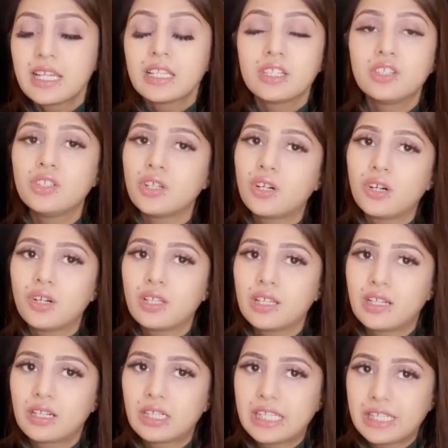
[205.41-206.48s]
they all
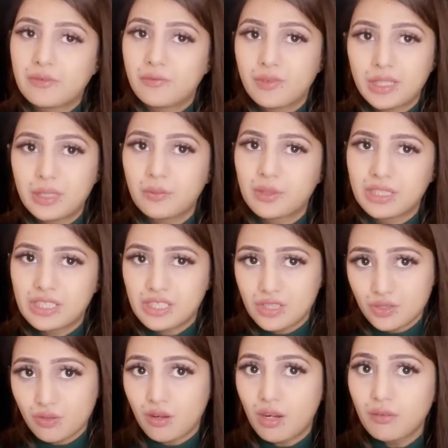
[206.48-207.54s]
are like very
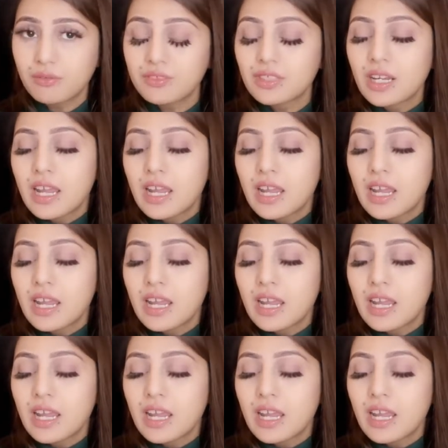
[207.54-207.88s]
soft.